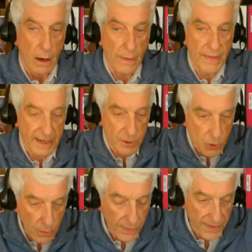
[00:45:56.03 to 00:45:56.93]
And that
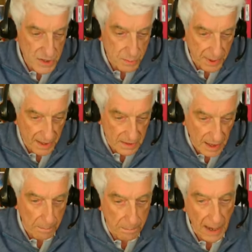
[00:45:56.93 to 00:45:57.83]
truth is picked
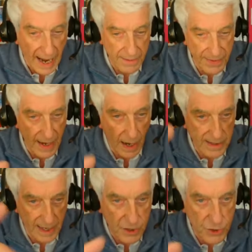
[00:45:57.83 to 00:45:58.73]
up by the
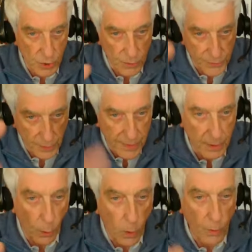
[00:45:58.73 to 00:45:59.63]
archangels and
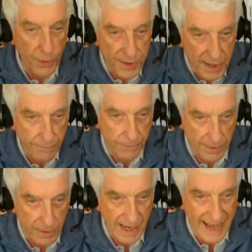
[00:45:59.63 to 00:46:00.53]
all the
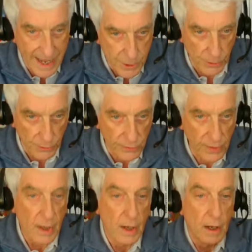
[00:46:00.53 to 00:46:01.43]
different layers
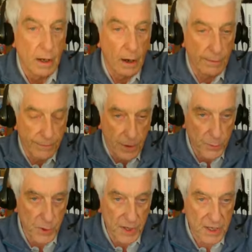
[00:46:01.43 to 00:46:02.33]
of
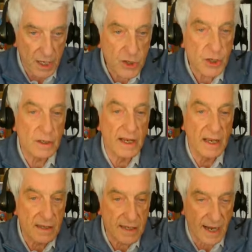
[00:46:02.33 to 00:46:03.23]
communication
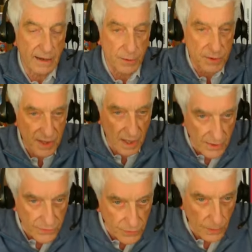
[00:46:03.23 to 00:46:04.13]
inside the
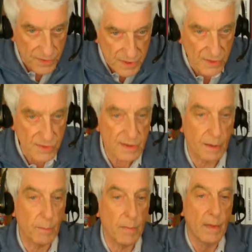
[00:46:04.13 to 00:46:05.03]
celestial
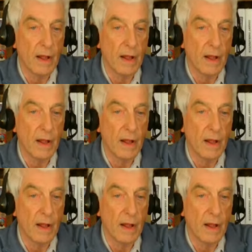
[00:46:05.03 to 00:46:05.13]
system,